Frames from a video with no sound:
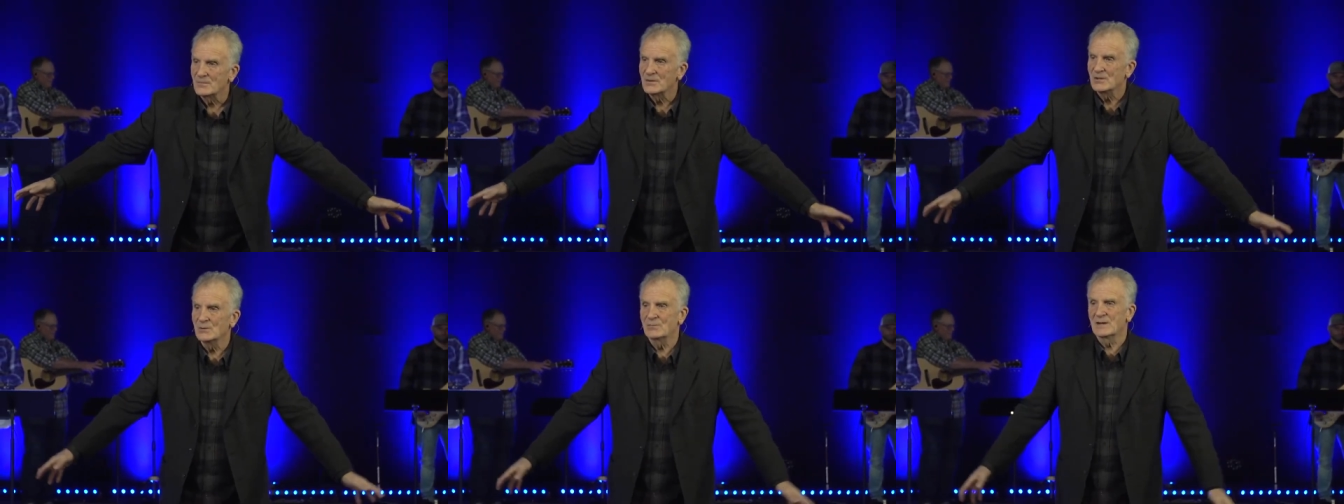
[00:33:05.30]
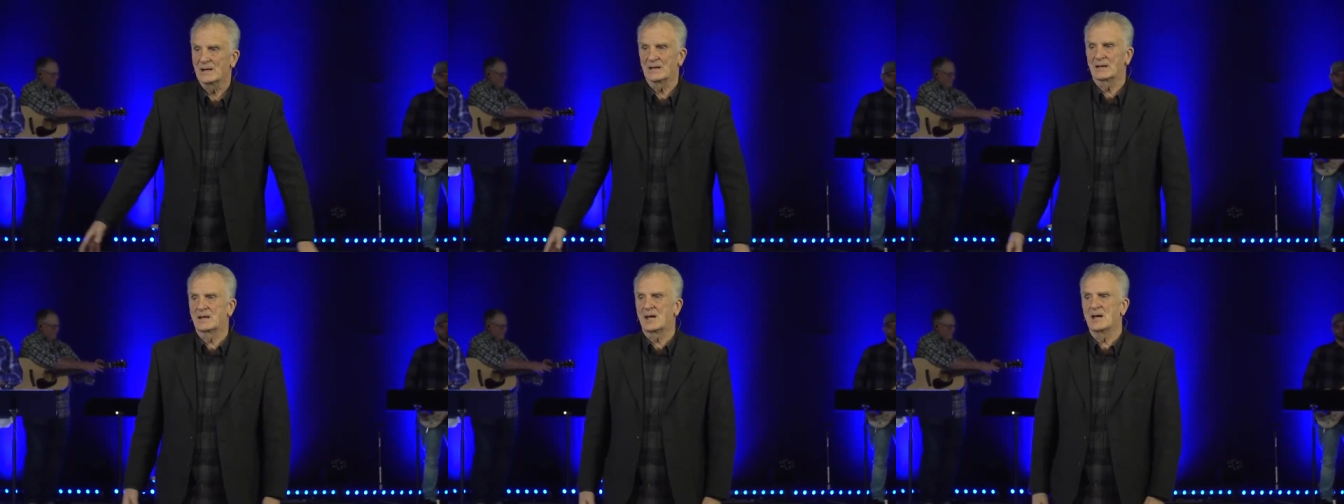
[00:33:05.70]
you've got a
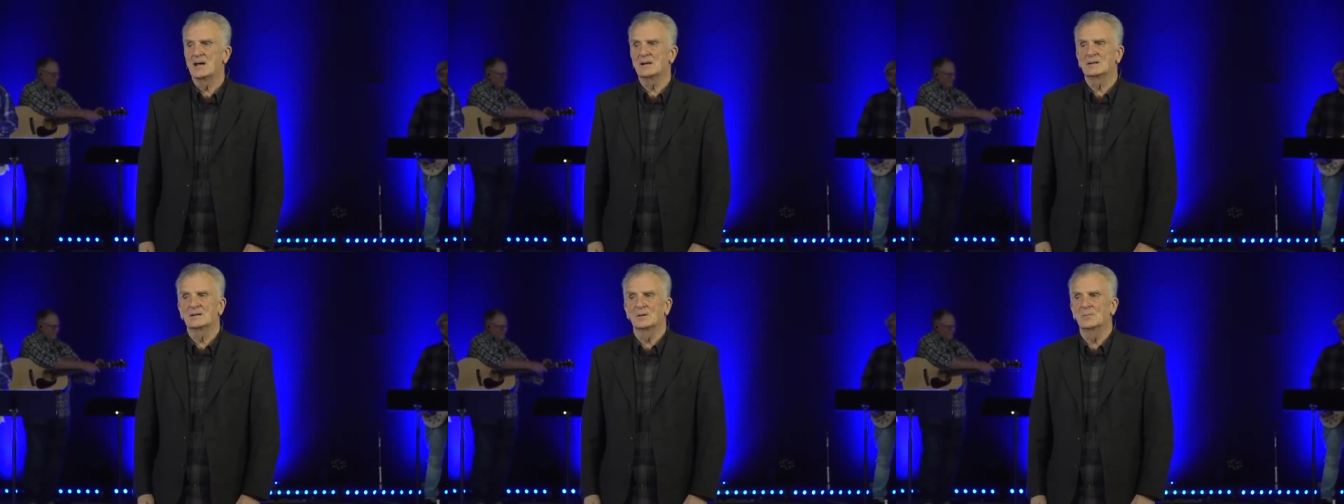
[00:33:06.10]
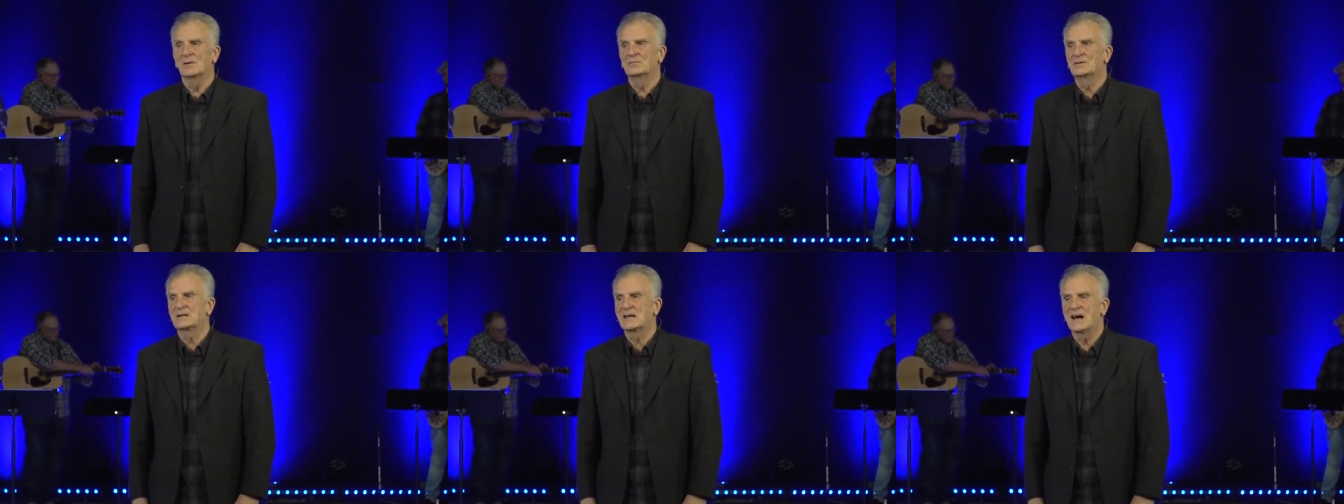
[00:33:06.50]
kingdom
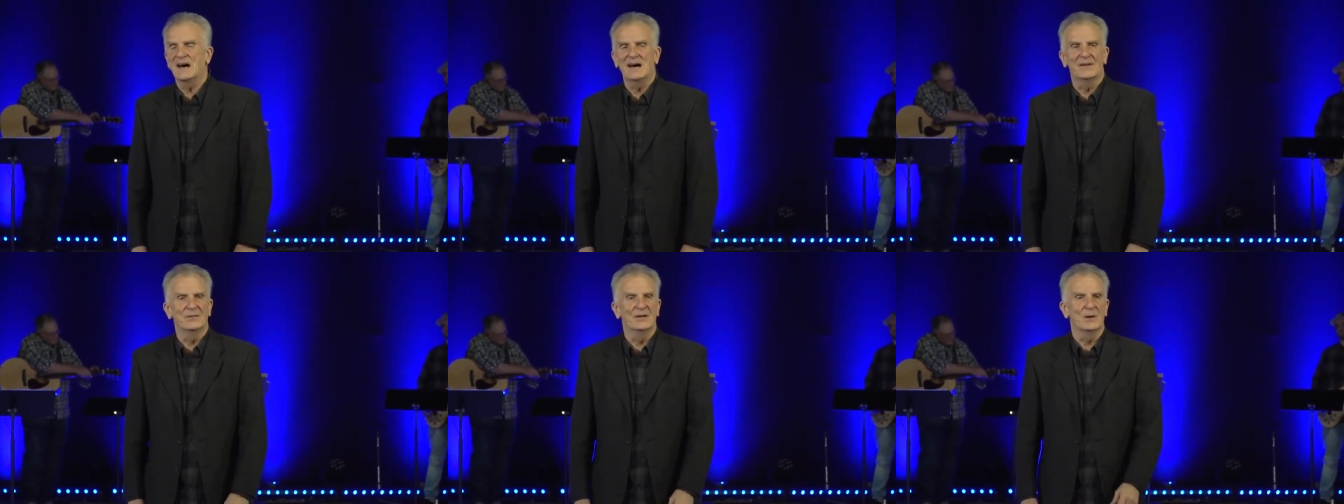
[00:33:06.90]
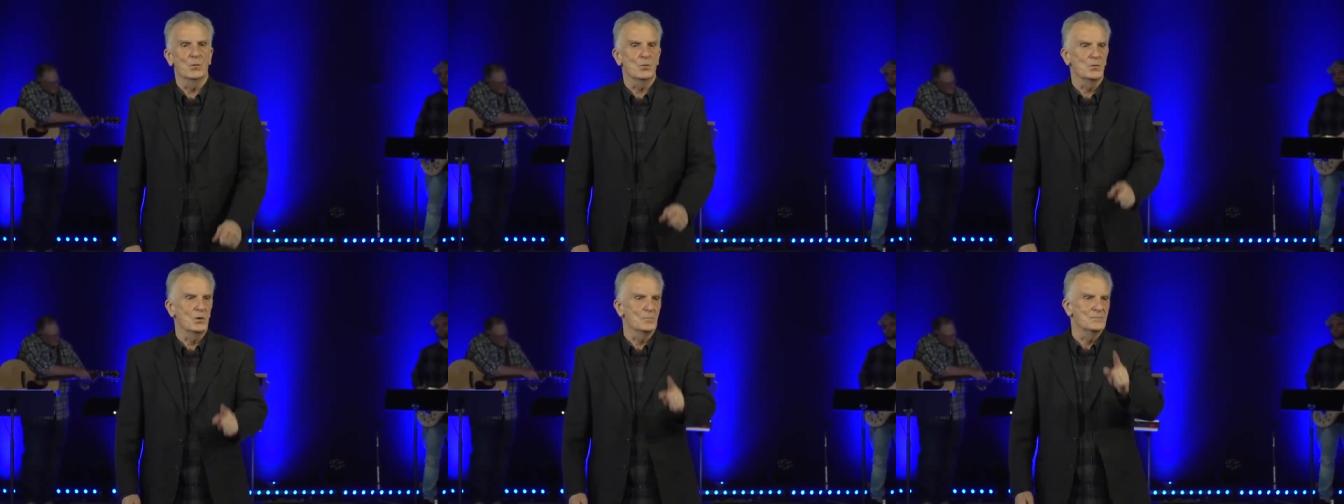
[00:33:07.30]
of God that
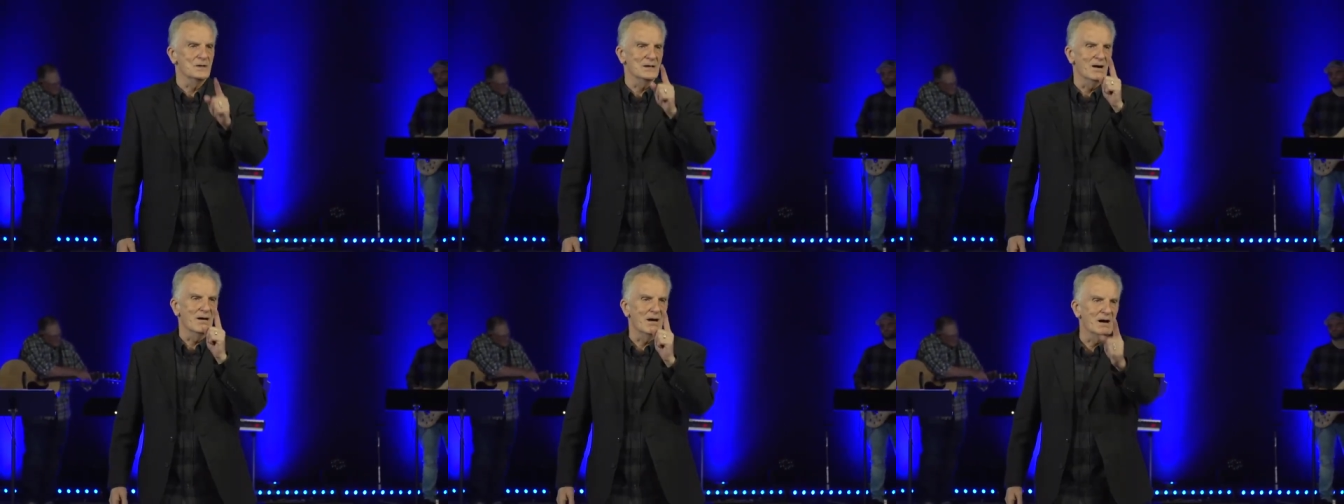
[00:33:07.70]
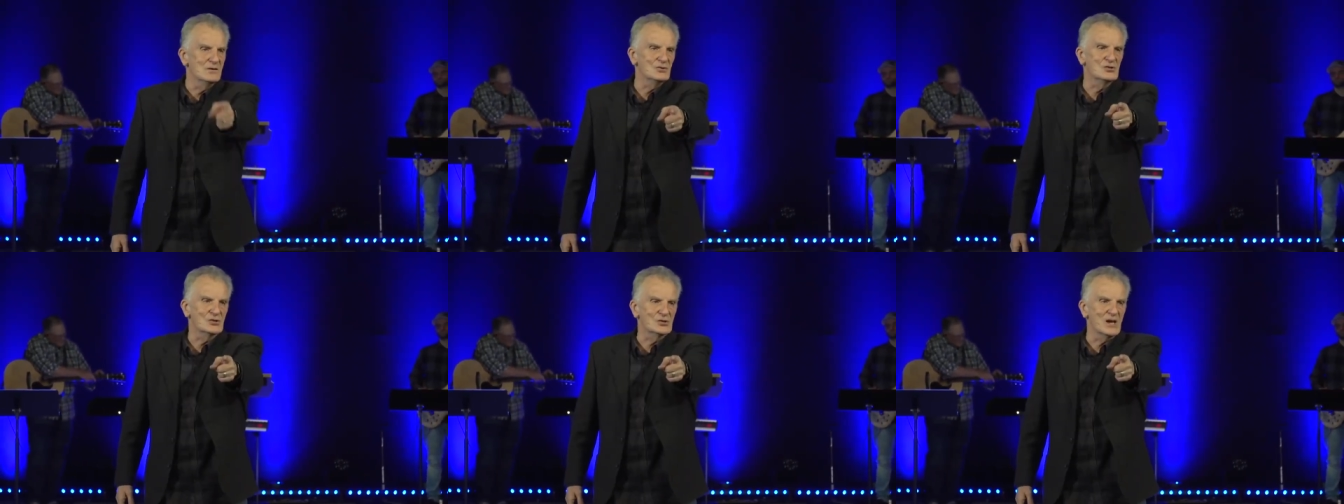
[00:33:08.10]
will be
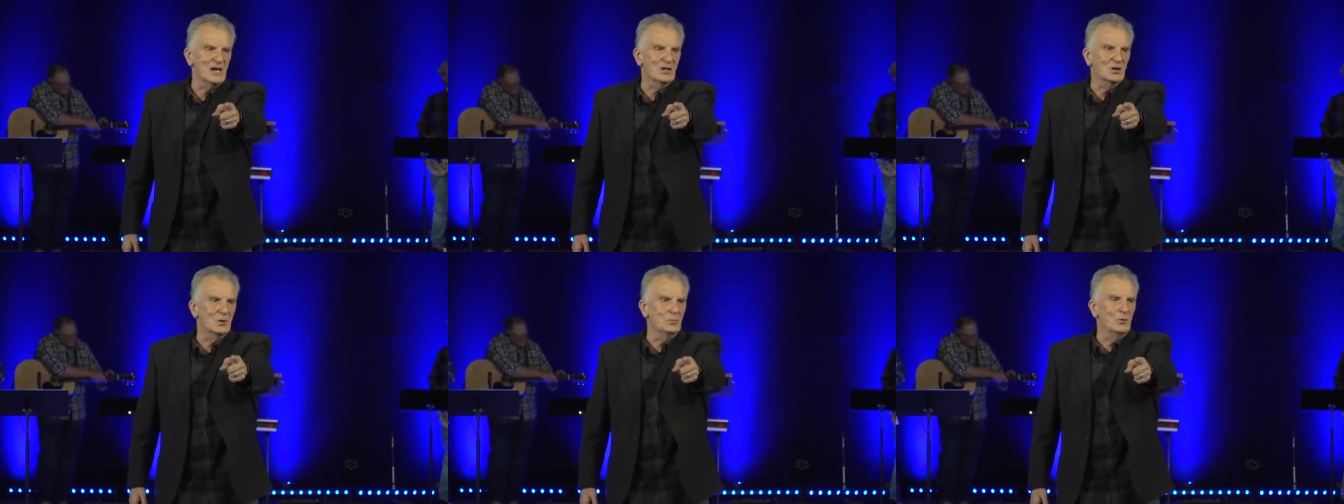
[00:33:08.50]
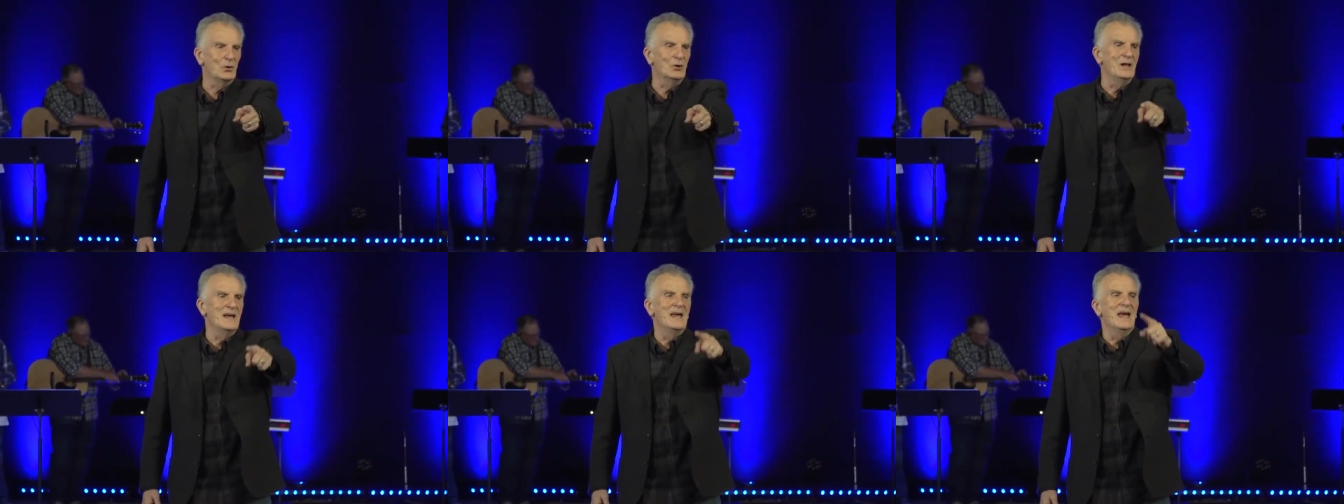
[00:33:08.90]

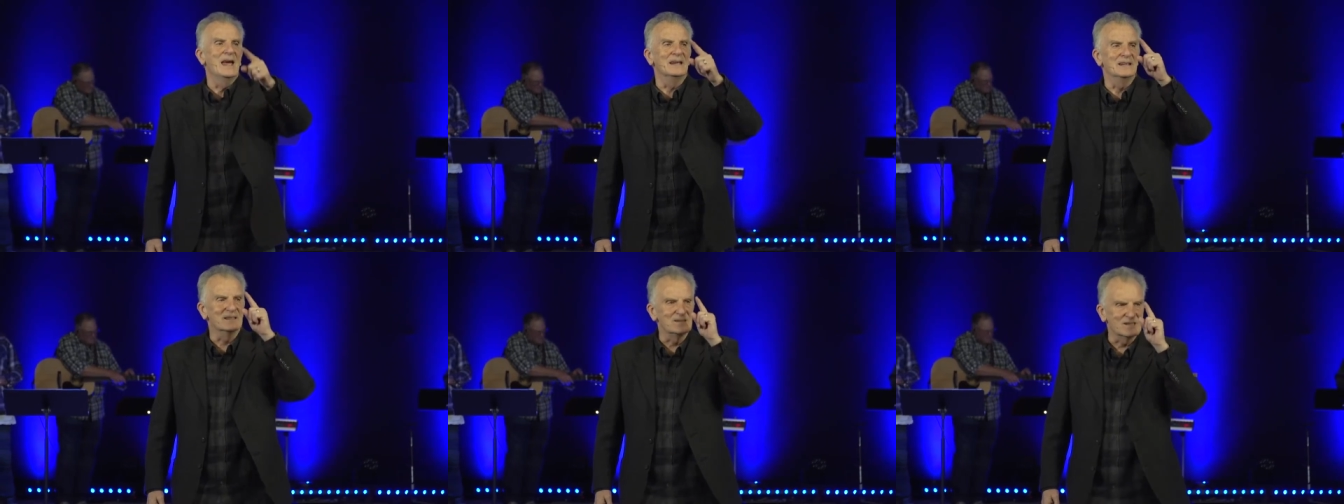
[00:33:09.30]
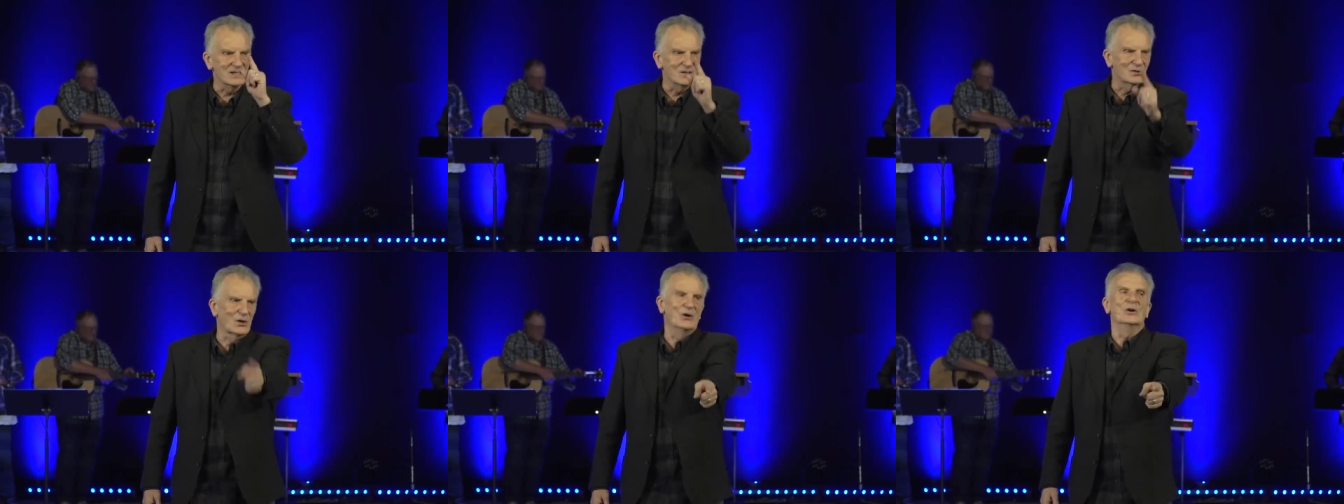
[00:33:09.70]
unshakable and it's
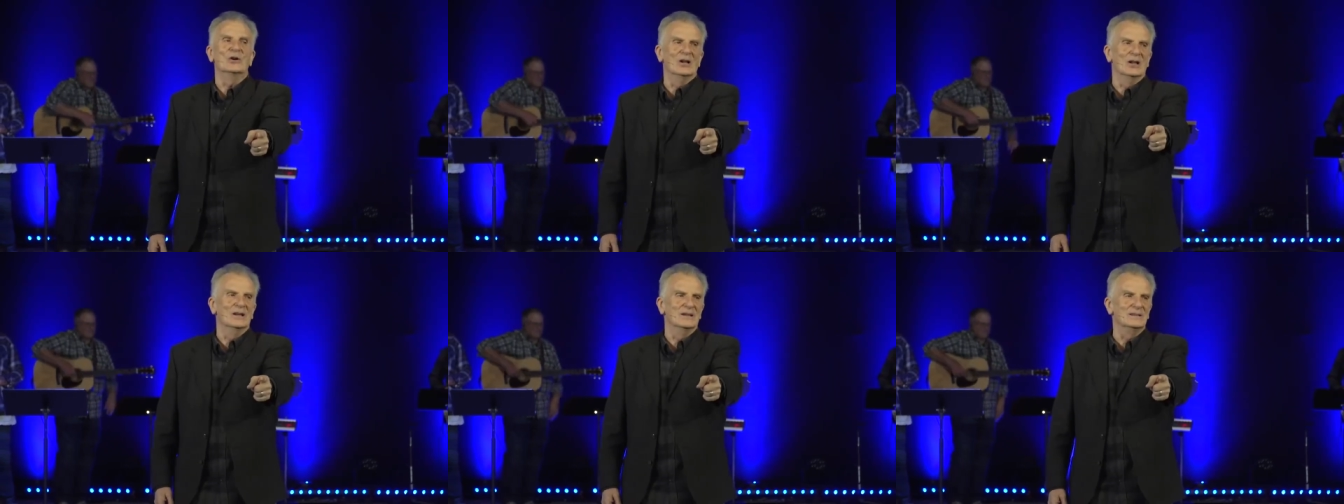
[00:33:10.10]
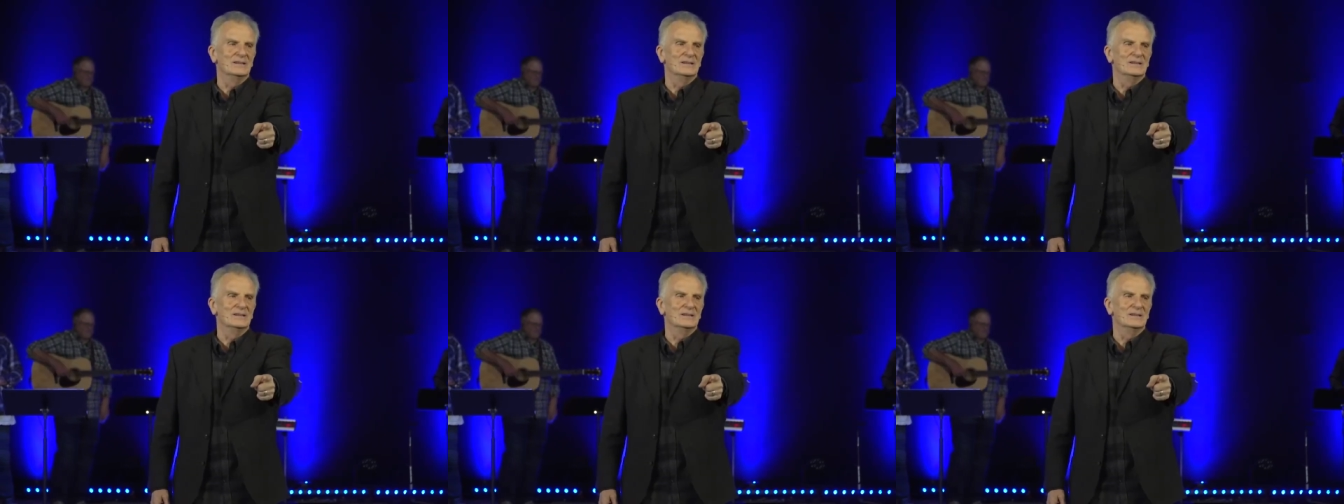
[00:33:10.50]
eternal.